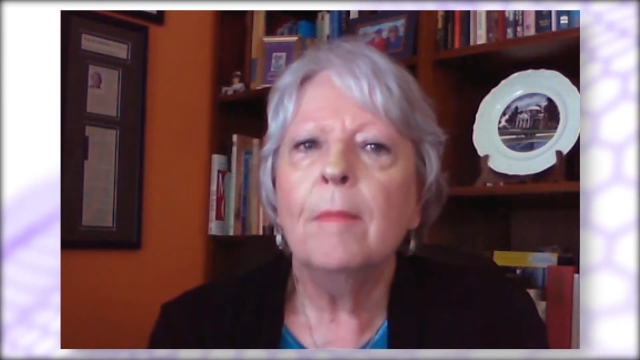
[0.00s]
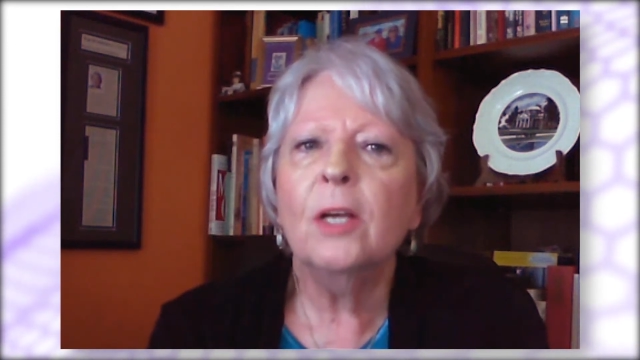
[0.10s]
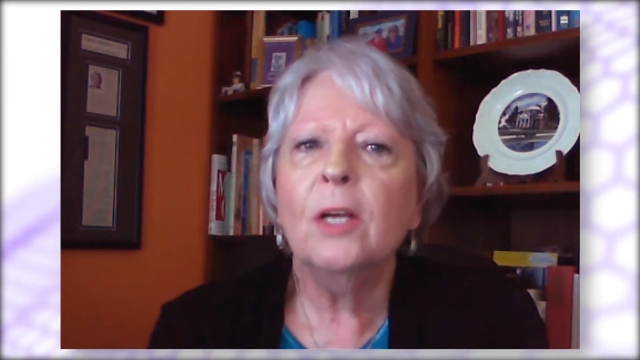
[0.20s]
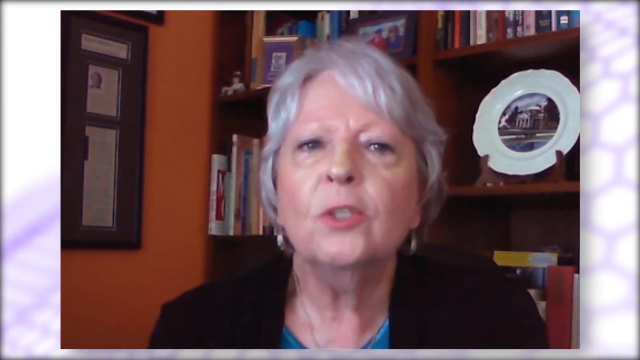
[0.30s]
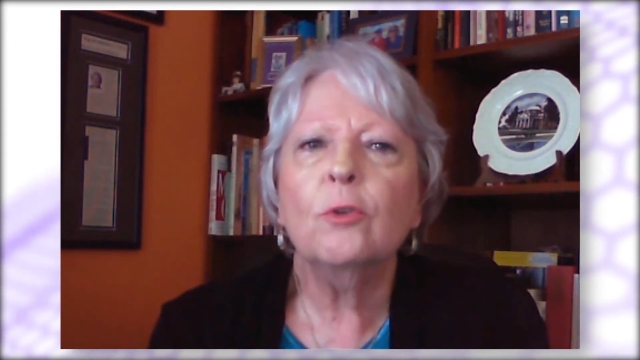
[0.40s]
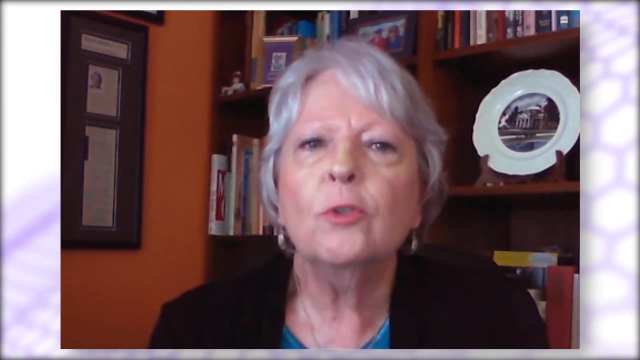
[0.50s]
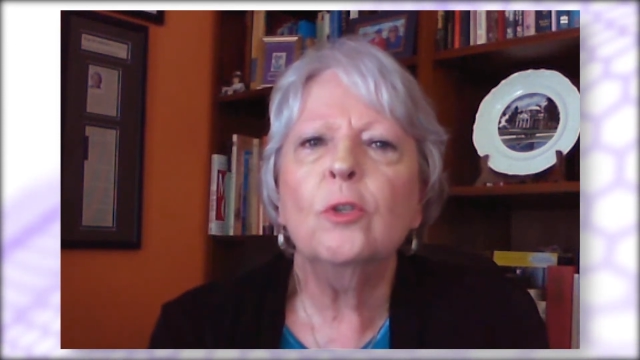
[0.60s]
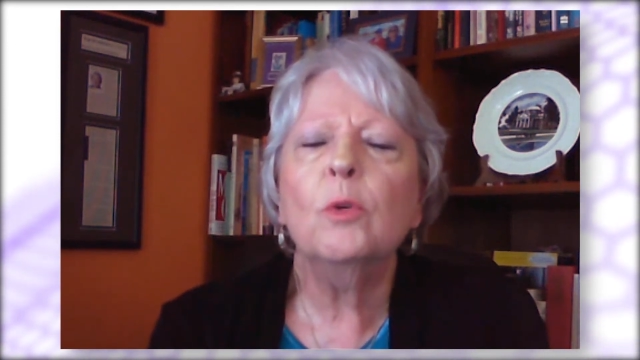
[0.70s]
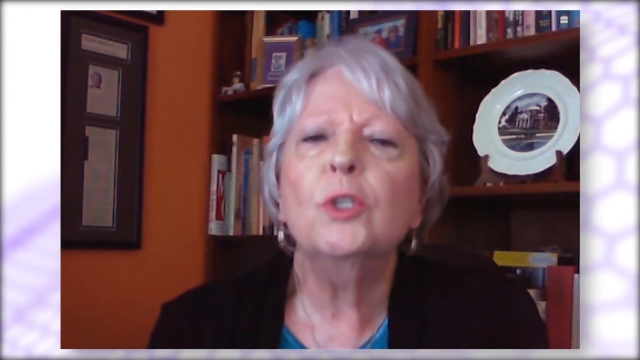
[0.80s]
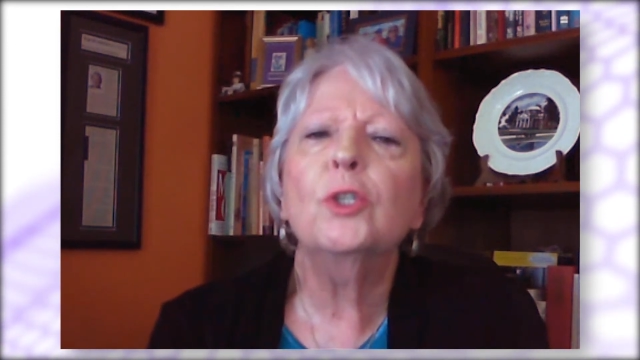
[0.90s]
my
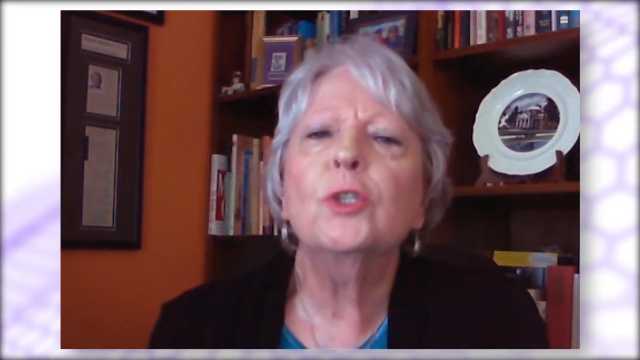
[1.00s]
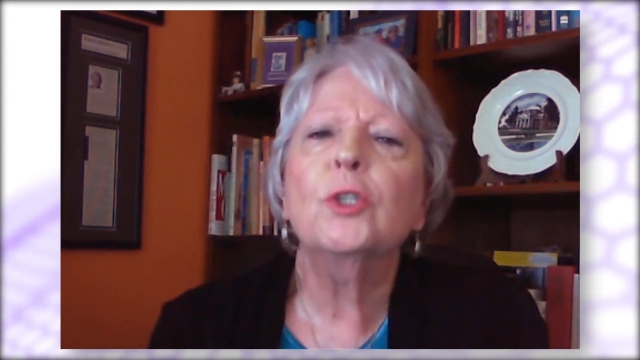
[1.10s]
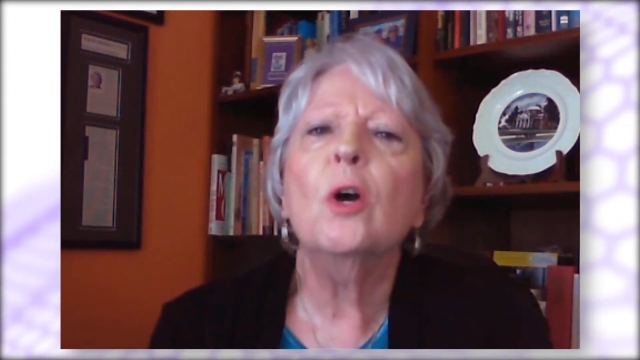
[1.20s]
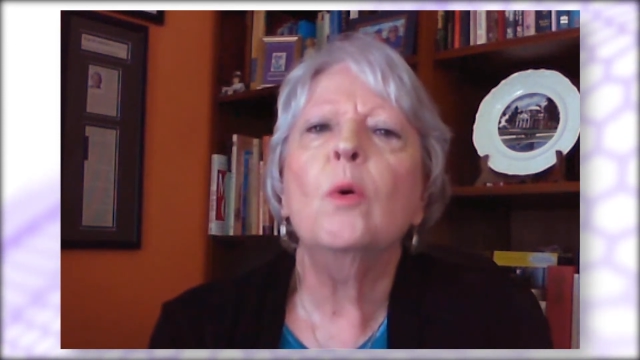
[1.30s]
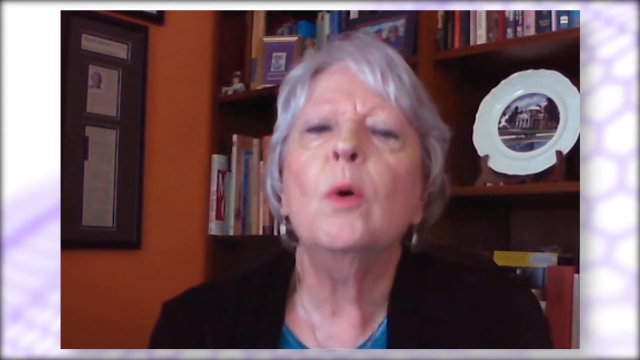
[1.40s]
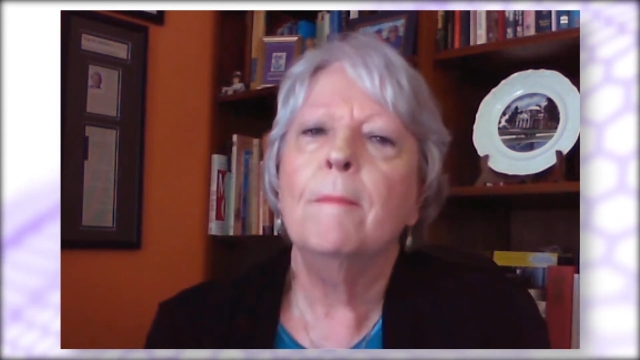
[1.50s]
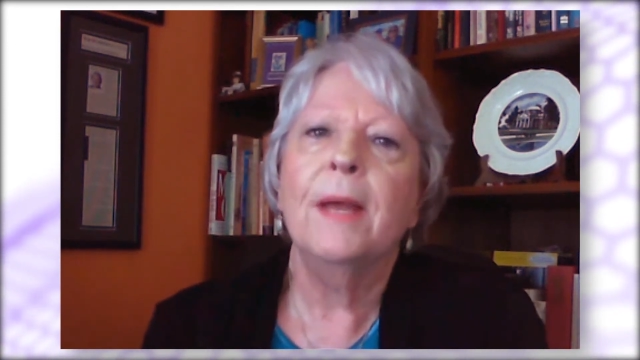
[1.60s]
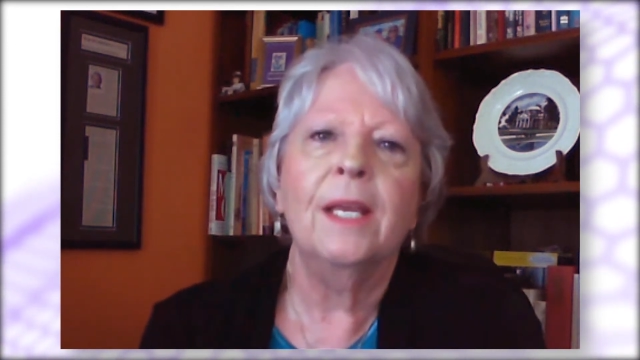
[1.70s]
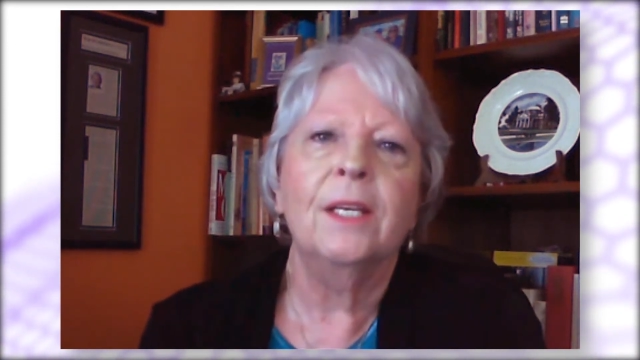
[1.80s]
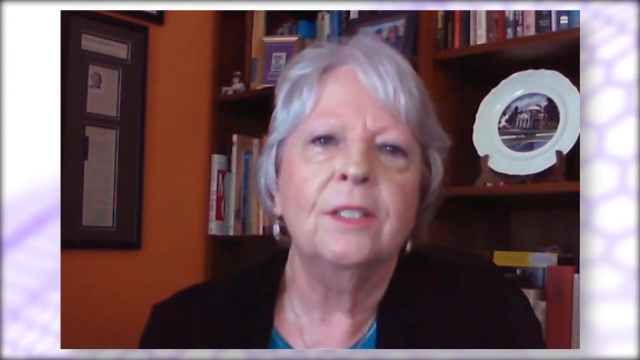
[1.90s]
surgeon was so
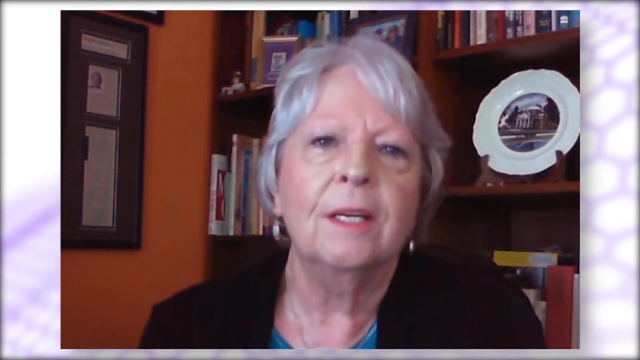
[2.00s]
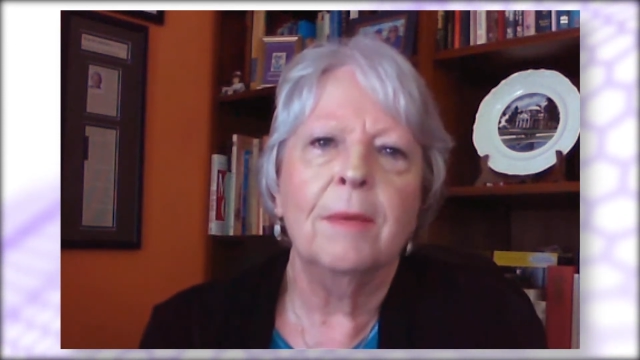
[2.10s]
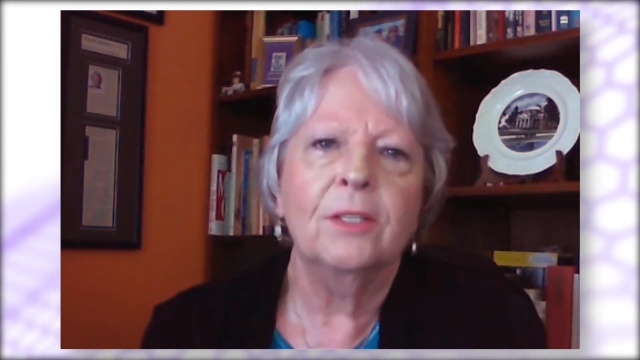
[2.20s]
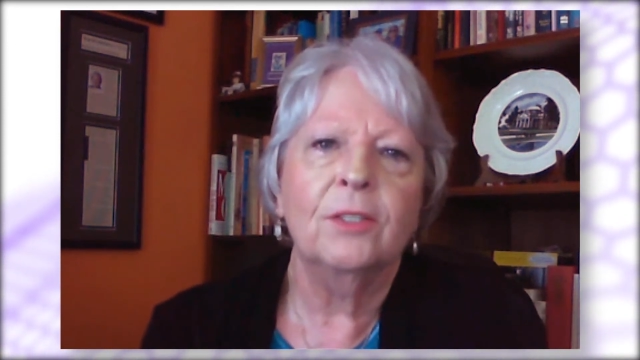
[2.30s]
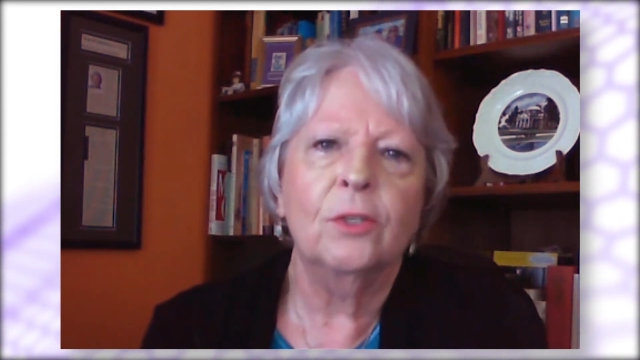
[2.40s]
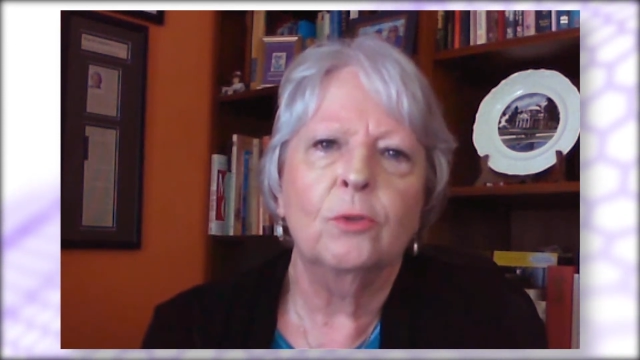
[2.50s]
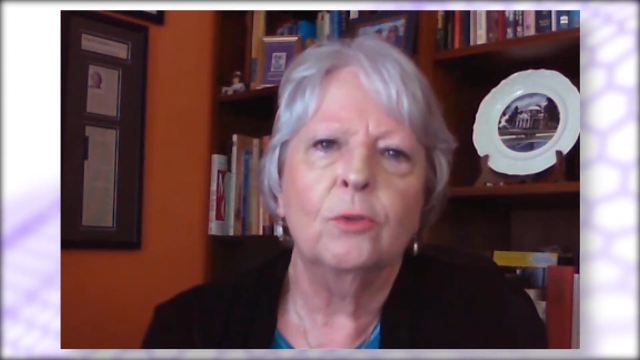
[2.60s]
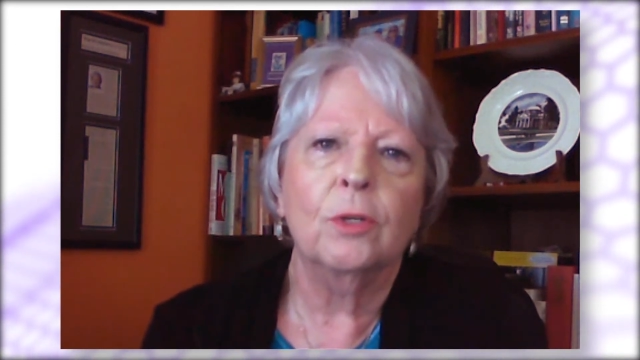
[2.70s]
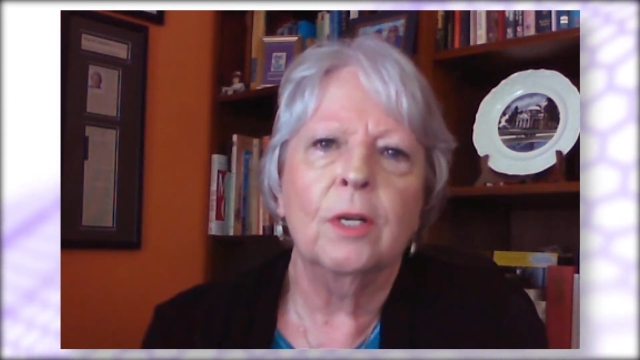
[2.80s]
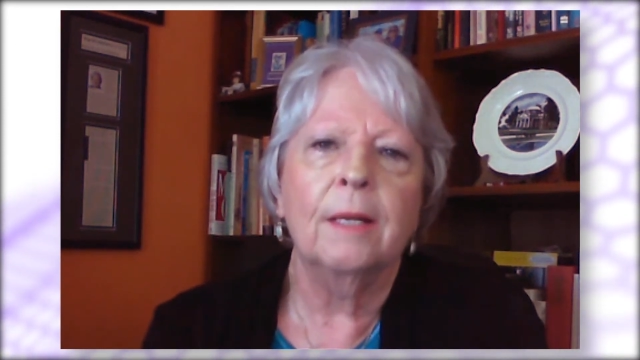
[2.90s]
amazed at my
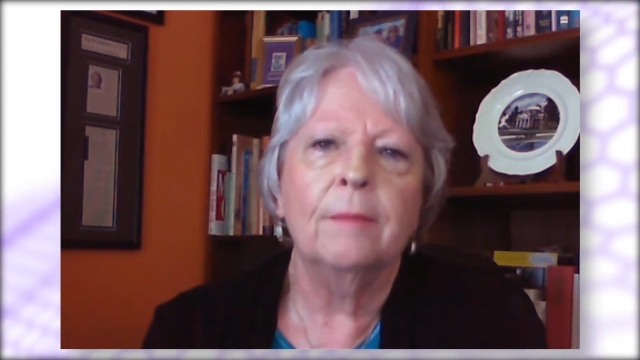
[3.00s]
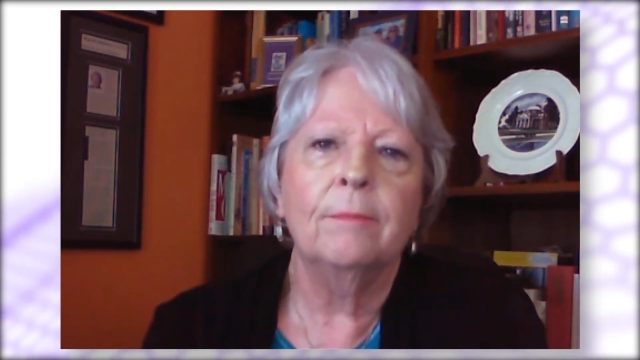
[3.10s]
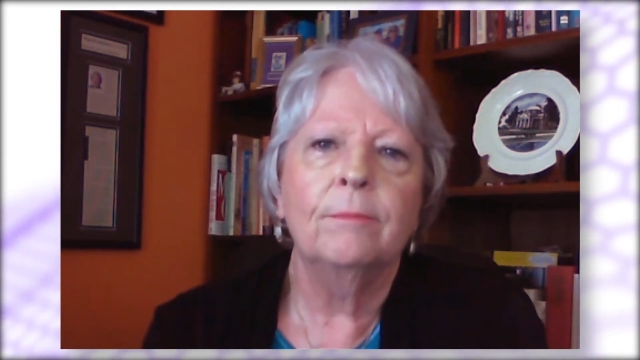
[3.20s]
suture line.